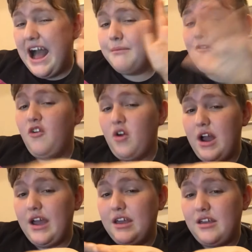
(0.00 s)
Before
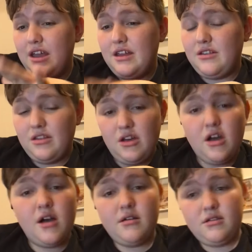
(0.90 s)
I get into the
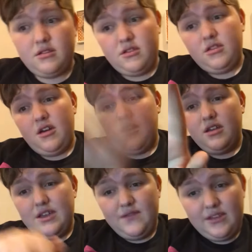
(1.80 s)
to the
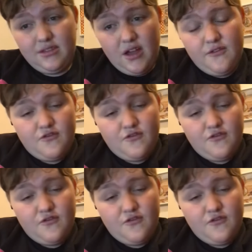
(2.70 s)
Eevee stuff,